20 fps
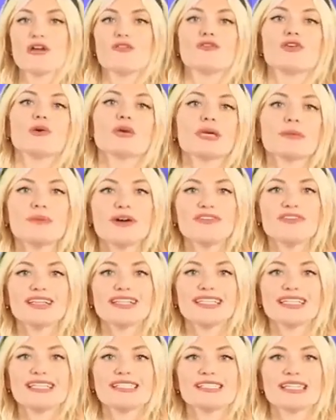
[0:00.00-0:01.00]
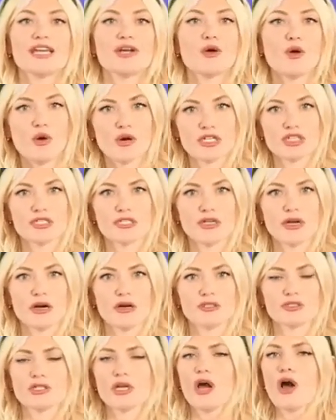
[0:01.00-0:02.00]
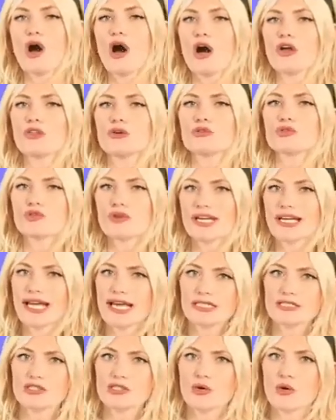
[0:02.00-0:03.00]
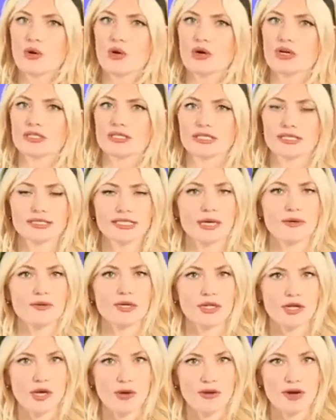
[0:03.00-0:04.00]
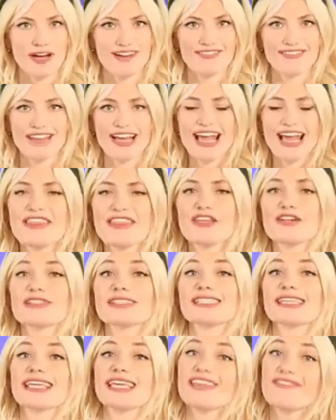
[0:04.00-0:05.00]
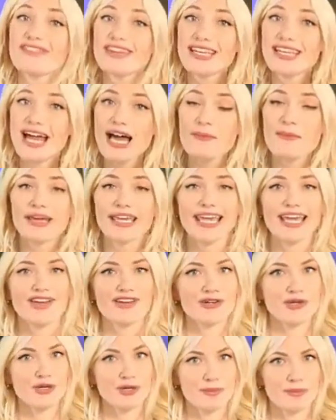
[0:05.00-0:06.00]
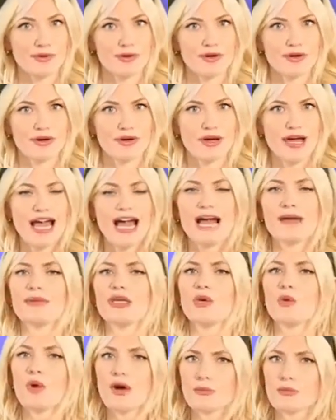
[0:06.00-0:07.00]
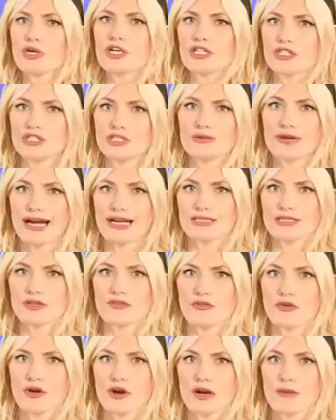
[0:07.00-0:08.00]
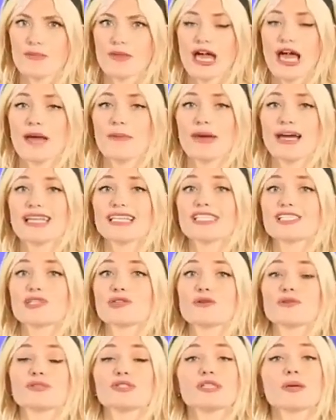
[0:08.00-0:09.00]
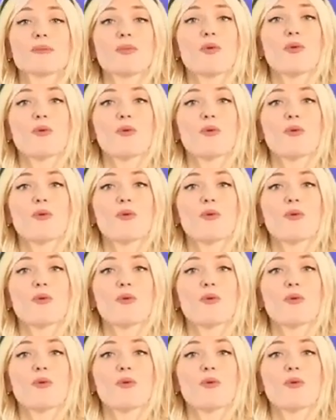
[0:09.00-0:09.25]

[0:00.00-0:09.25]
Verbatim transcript: viewing pavilions, and horse stalls. Although Drake has no horses that we know of. There's even a mechanical bull. I mean, what more could you ask for? I bet he's thrown some